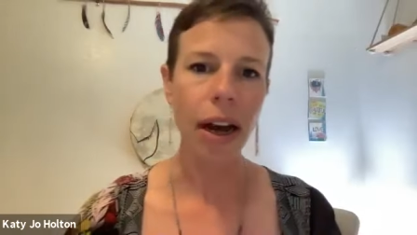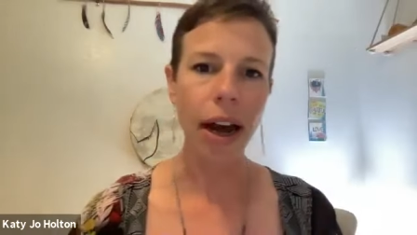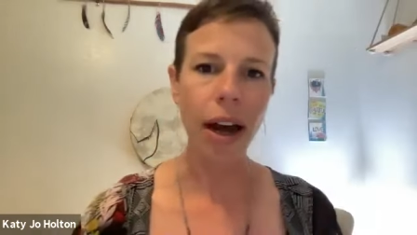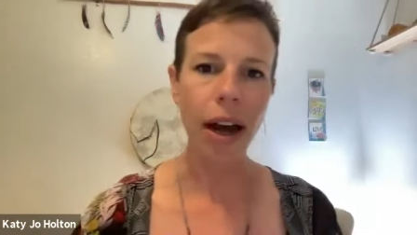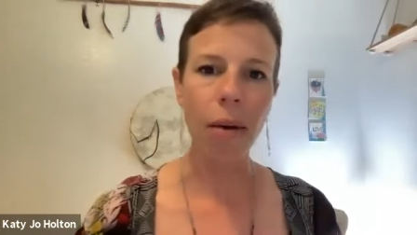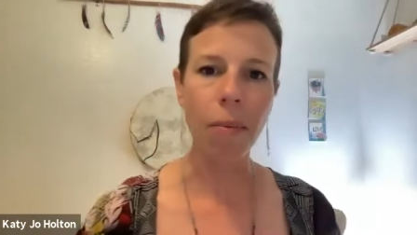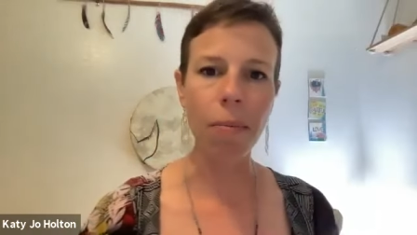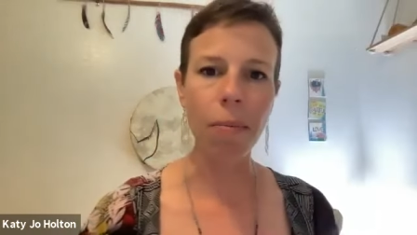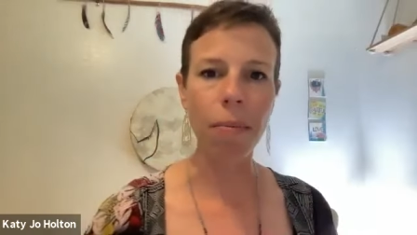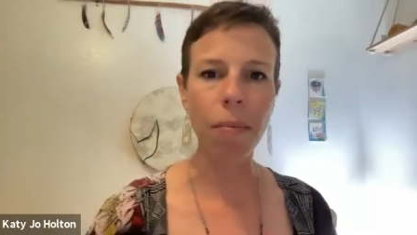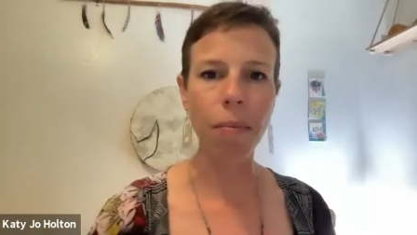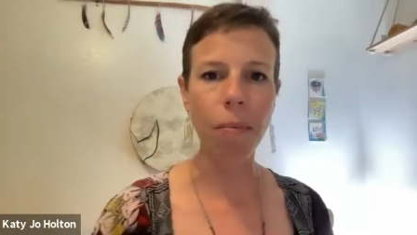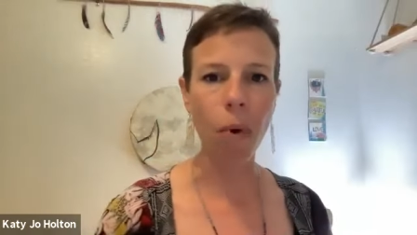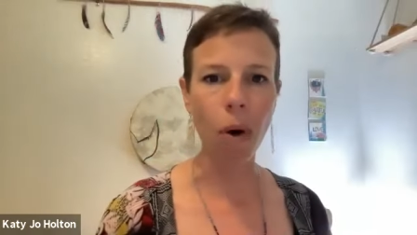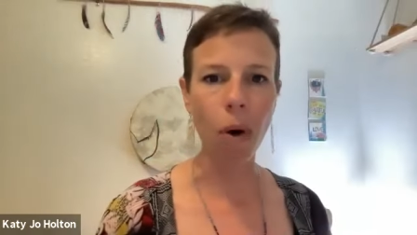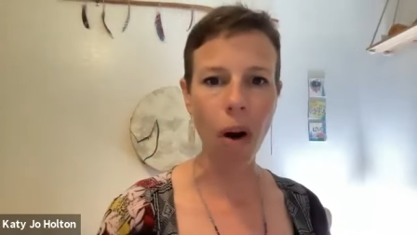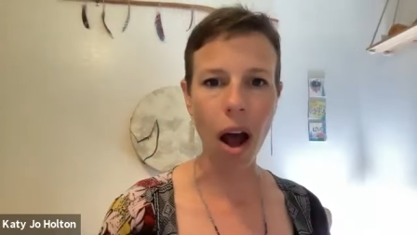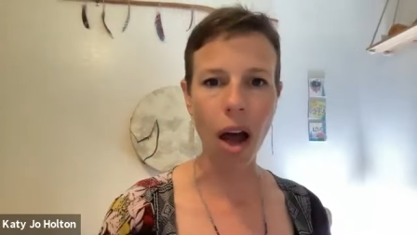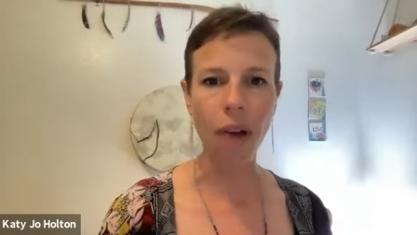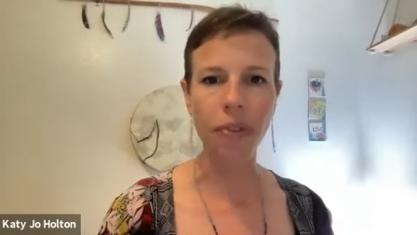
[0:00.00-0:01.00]
um,
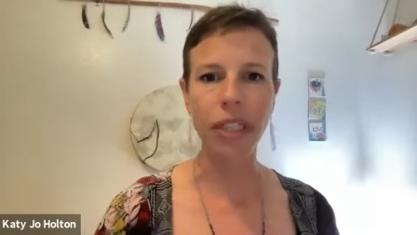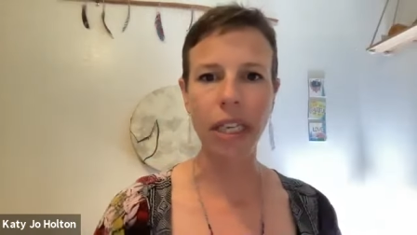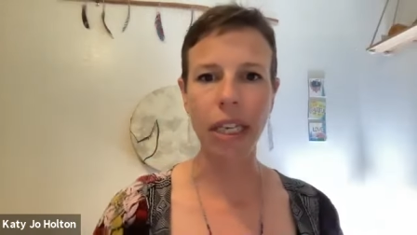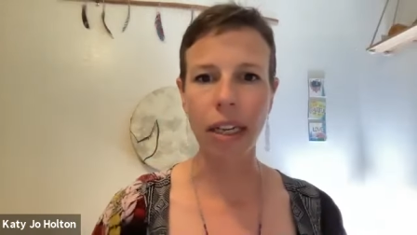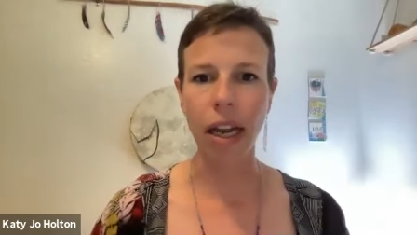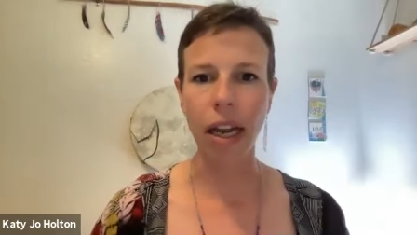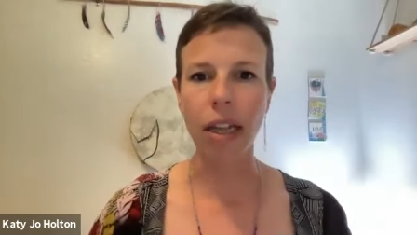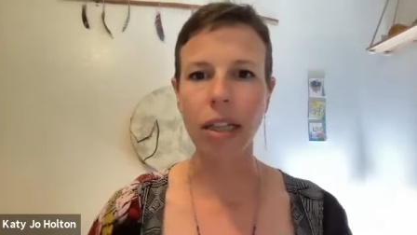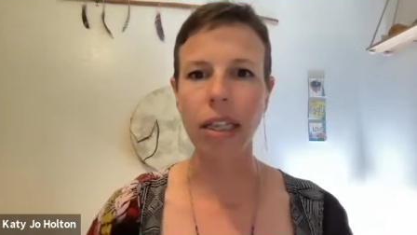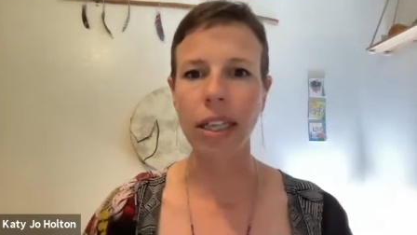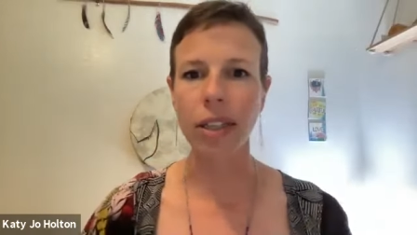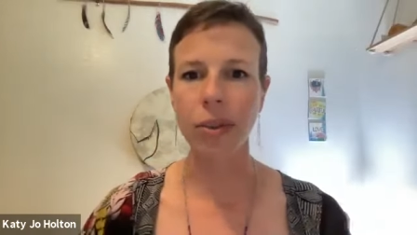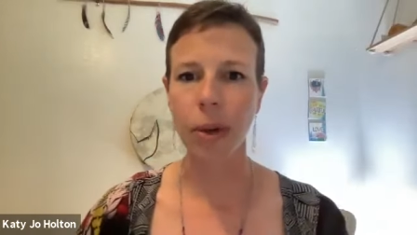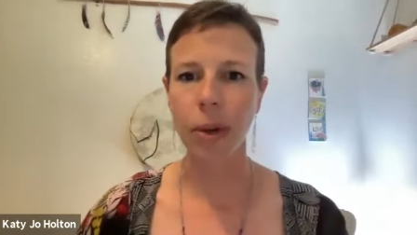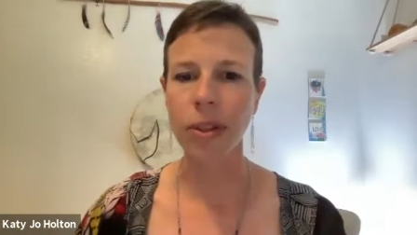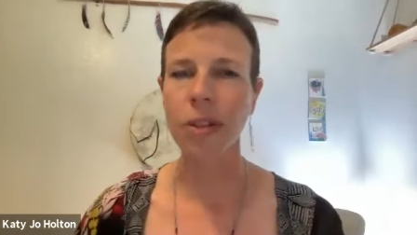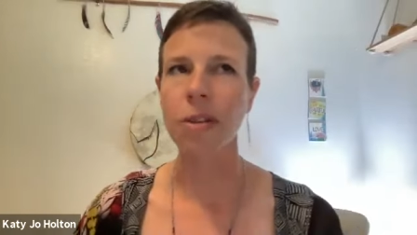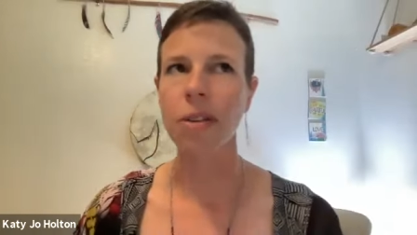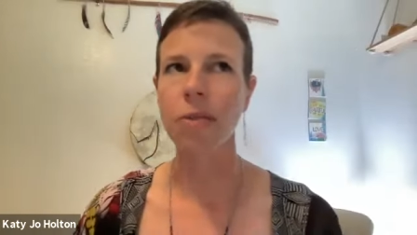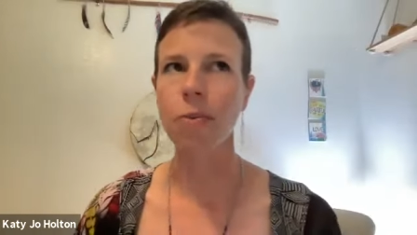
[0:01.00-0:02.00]
more often, at least
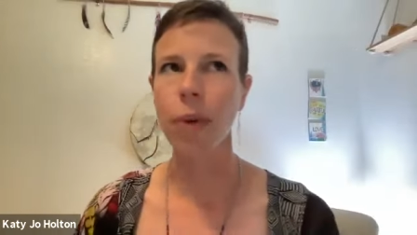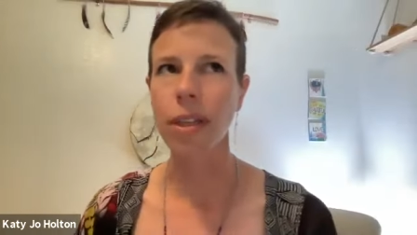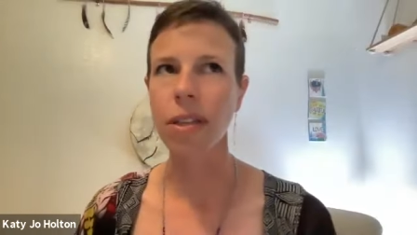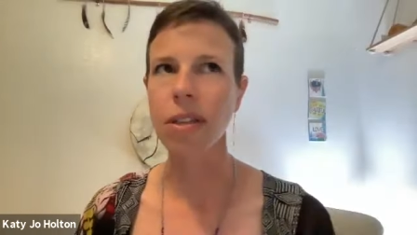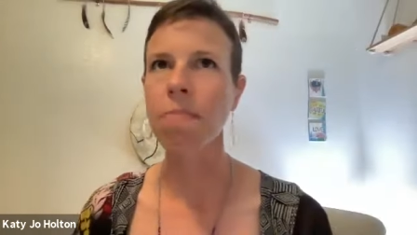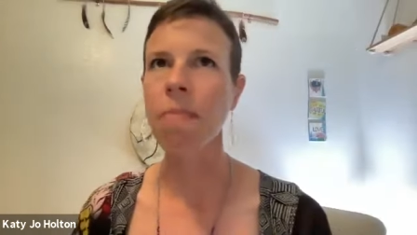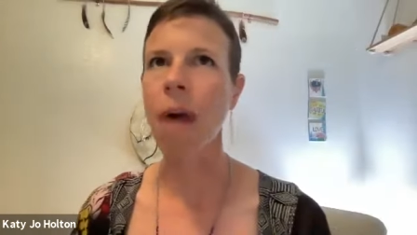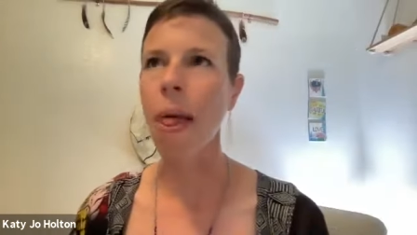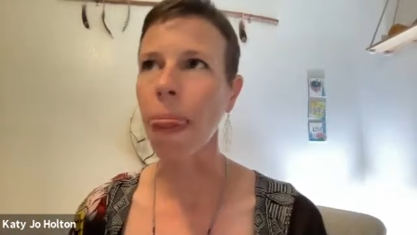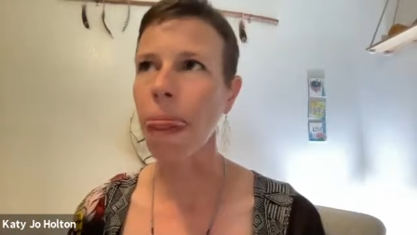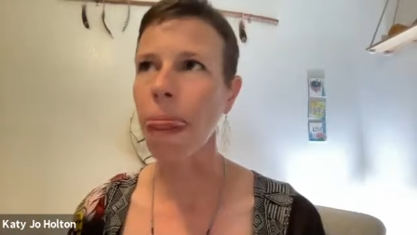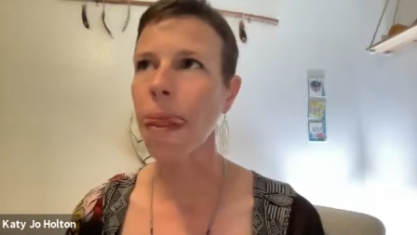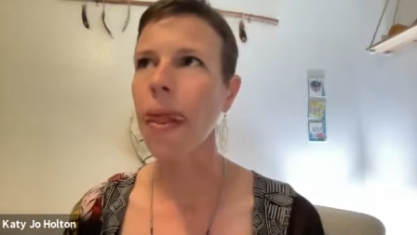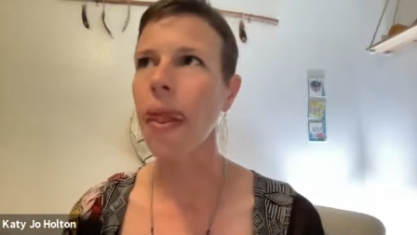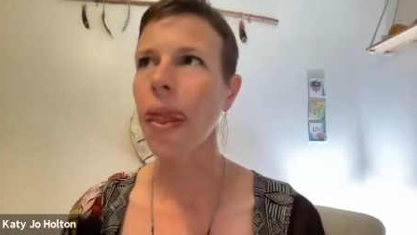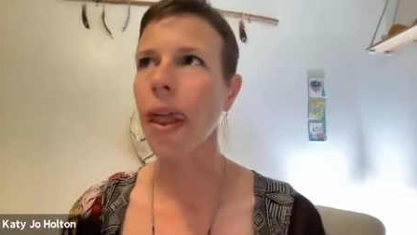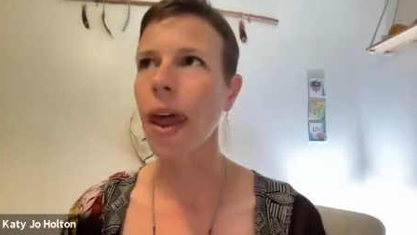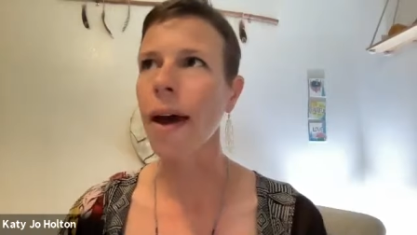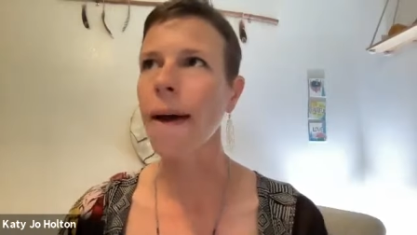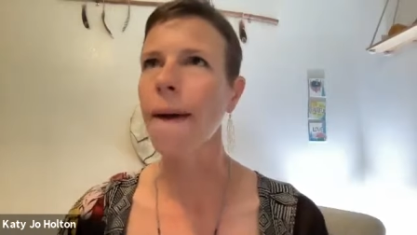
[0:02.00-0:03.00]
once, once a month,
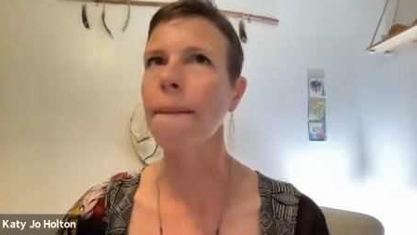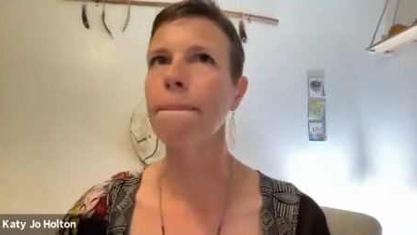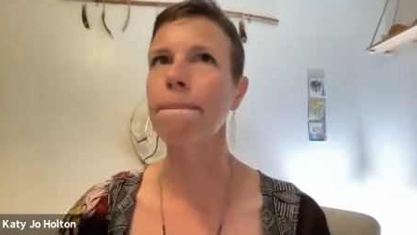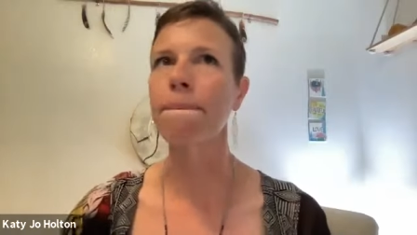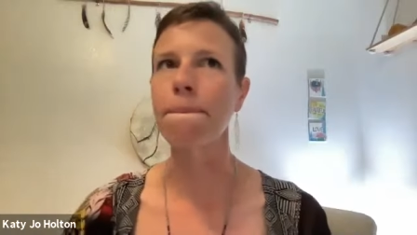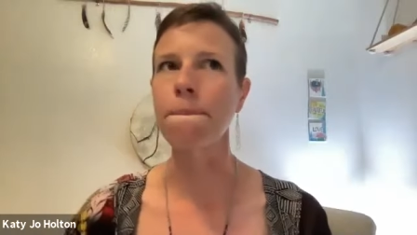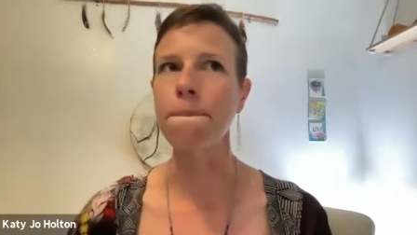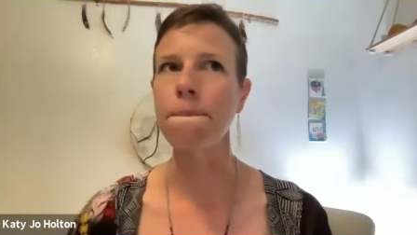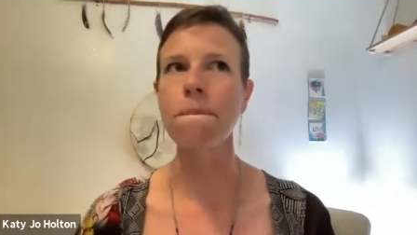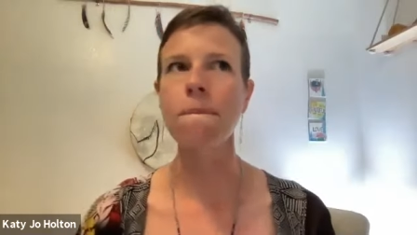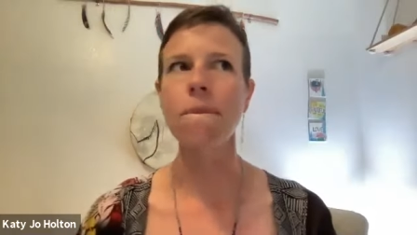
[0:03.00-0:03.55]
um,